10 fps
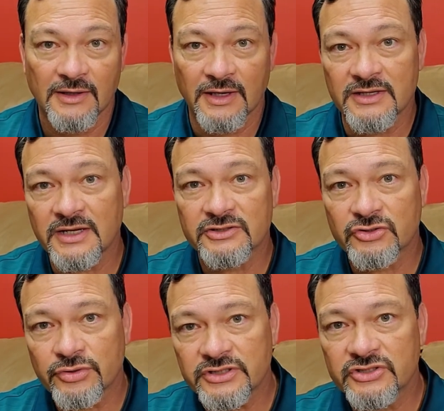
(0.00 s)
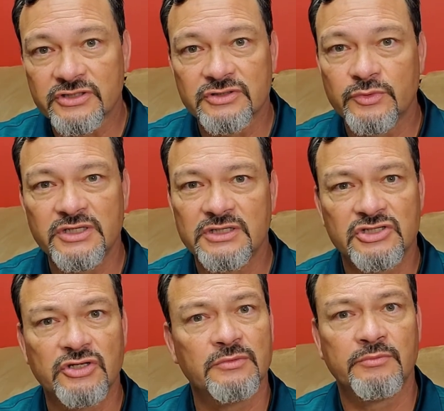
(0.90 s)
And yet as Christians, we
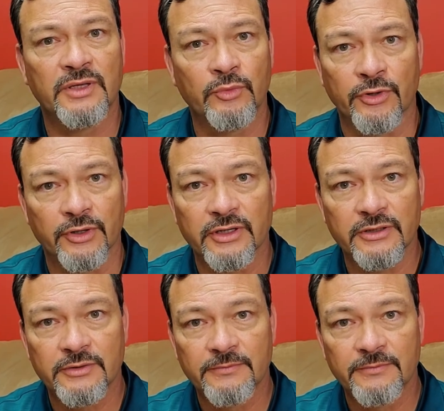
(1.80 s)
shouldn't be worried.